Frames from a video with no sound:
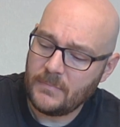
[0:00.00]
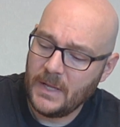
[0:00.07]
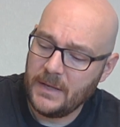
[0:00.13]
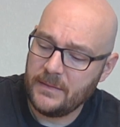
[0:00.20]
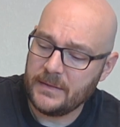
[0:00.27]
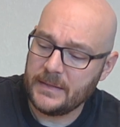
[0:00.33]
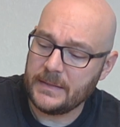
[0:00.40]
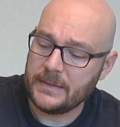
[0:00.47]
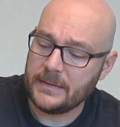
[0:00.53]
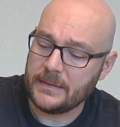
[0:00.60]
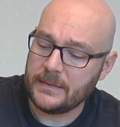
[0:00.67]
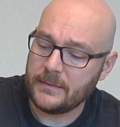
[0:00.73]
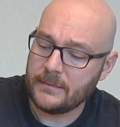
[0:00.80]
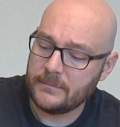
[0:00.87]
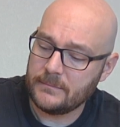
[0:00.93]

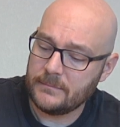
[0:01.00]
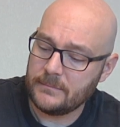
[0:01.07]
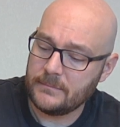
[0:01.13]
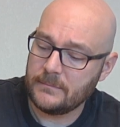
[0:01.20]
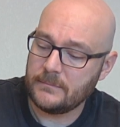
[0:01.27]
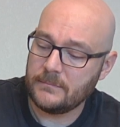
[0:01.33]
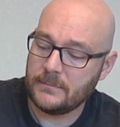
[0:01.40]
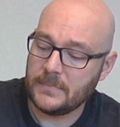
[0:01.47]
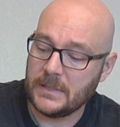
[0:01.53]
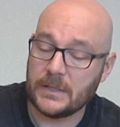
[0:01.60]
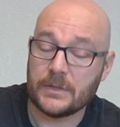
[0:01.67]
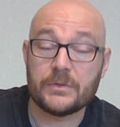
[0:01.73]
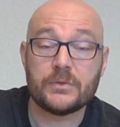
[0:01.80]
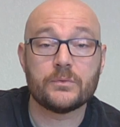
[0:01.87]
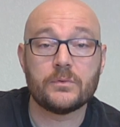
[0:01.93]
the
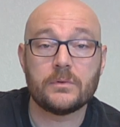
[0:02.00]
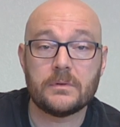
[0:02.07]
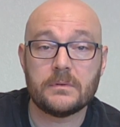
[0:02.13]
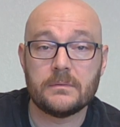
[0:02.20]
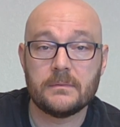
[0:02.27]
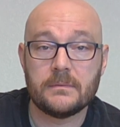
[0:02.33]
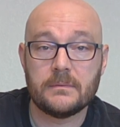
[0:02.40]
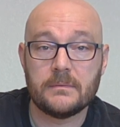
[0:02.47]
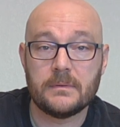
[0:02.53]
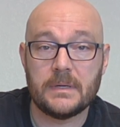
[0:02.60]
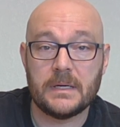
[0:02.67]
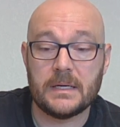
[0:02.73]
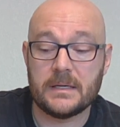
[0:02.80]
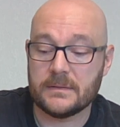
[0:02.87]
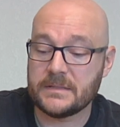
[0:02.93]
dual
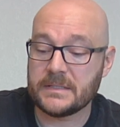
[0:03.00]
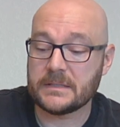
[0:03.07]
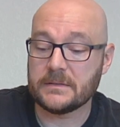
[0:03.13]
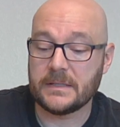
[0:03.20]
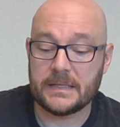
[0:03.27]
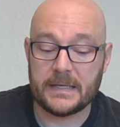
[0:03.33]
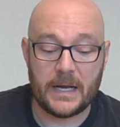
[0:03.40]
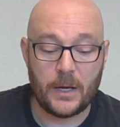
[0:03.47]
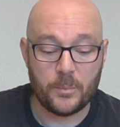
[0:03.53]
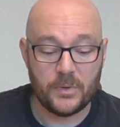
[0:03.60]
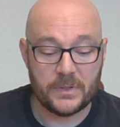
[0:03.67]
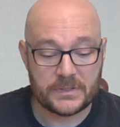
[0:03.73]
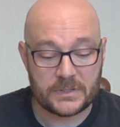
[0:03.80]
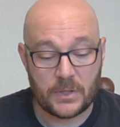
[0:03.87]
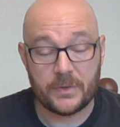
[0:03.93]
single-ended
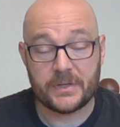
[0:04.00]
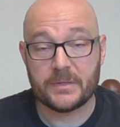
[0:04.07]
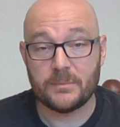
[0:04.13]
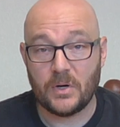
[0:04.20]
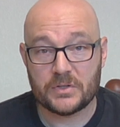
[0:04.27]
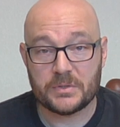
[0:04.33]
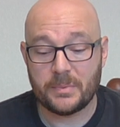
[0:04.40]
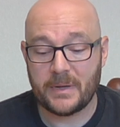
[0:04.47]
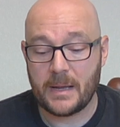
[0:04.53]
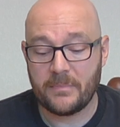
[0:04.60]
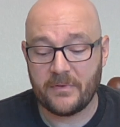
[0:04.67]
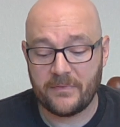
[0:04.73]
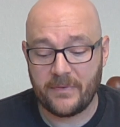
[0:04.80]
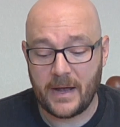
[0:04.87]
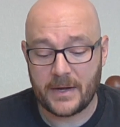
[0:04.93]
outputs going to multiple
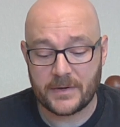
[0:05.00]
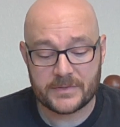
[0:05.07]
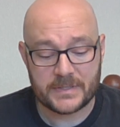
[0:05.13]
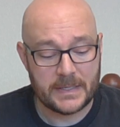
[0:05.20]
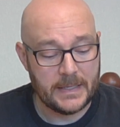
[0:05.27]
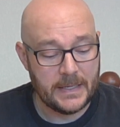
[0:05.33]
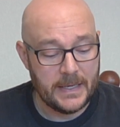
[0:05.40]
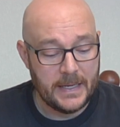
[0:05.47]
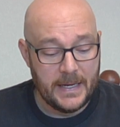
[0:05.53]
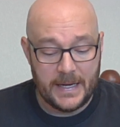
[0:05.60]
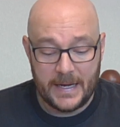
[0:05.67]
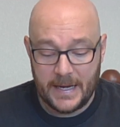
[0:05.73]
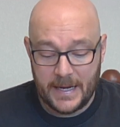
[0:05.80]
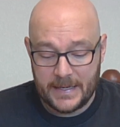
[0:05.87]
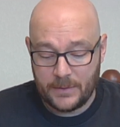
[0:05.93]
amplifiers.
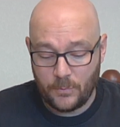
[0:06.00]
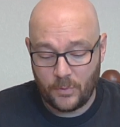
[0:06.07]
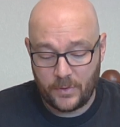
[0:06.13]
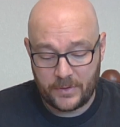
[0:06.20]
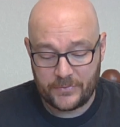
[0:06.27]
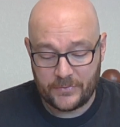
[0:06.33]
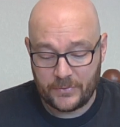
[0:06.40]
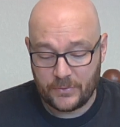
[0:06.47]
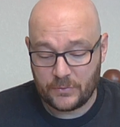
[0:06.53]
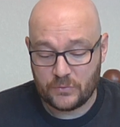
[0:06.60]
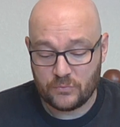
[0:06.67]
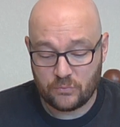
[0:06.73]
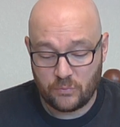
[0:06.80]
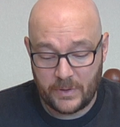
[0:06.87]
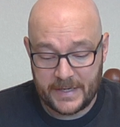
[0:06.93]
And it works
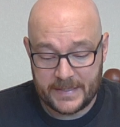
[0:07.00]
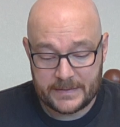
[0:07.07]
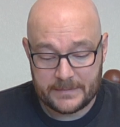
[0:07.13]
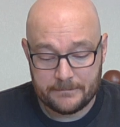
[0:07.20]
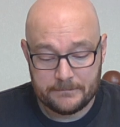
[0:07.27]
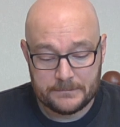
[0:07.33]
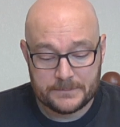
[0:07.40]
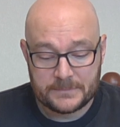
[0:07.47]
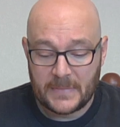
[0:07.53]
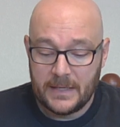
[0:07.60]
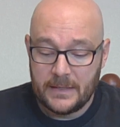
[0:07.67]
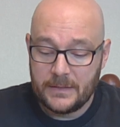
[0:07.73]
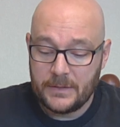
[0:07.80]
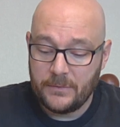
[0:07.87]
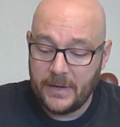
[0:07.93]
great.
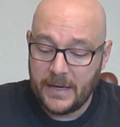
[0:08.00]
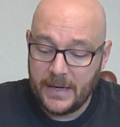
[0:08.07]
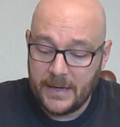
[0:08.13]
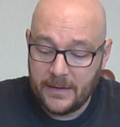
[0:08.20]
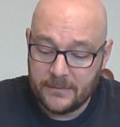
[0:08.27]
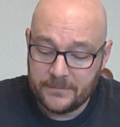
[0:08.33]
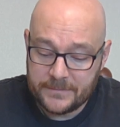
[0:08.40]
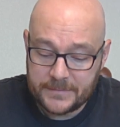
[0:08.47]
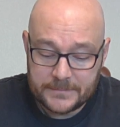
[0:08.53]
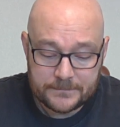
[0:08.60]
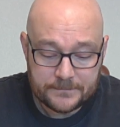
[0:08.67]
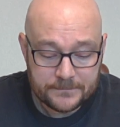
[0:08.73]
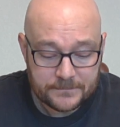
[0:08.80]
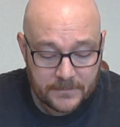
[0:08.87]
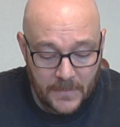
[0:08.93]
You have
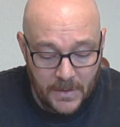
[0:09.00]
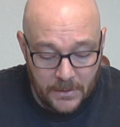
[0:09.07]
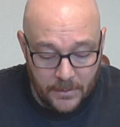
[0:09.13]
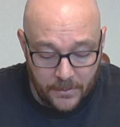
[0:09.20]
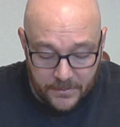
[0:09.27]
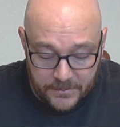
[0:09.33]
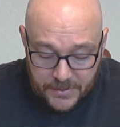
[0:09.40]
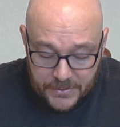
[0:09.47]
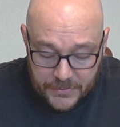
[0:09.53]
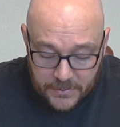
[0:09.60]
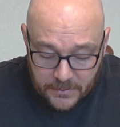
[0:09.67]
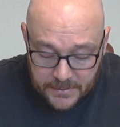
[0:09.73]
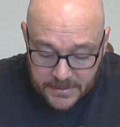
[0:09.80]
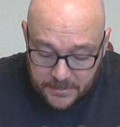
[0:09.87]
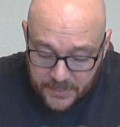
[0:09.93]
your
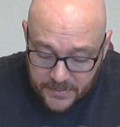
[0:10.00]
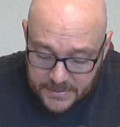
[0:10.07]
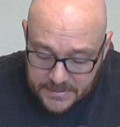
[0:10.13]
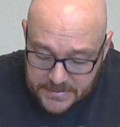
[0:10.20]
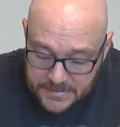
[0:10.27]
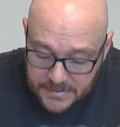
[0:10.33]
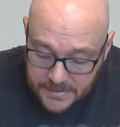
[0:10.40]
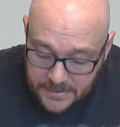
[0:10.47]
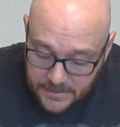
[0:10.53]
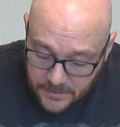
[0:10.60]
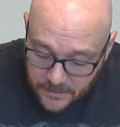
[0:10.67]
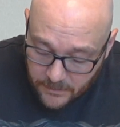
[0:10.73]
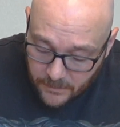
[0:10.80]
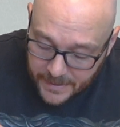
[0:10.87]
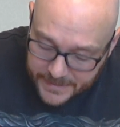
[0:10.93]
digital inputs
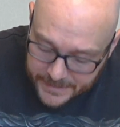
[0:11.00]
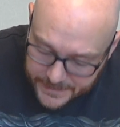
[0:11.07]
right